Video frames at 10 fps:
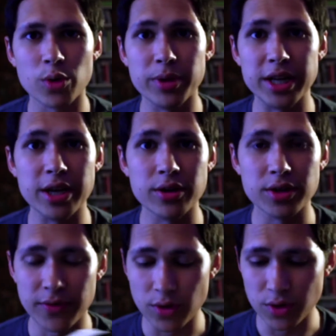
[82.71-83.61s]

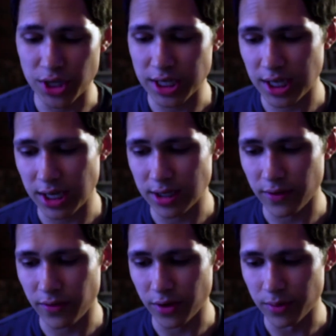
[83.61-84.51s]
beginners if you're just getting into
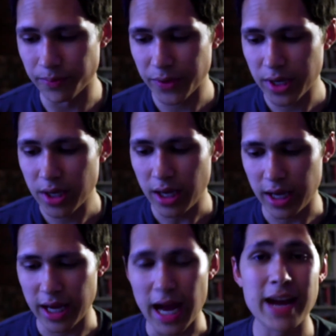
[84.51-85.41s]
film.
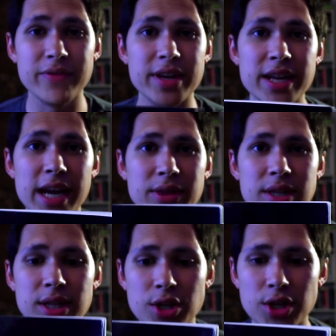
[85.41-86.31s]
I have the 9th
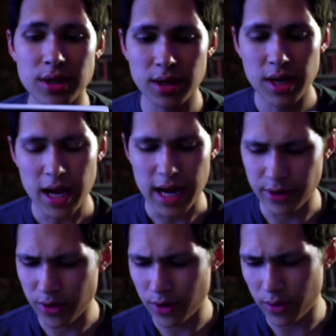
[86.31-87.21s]
edition. I
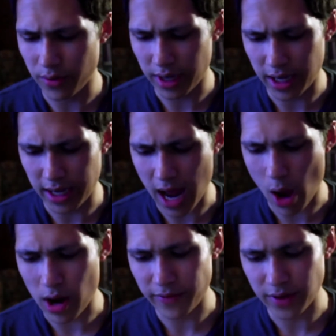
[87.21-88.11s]
don't know
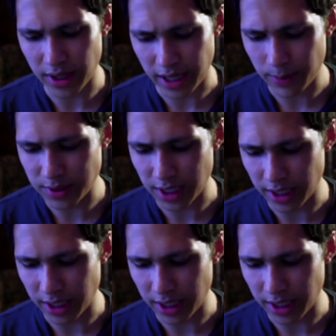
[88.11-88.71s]
how often they update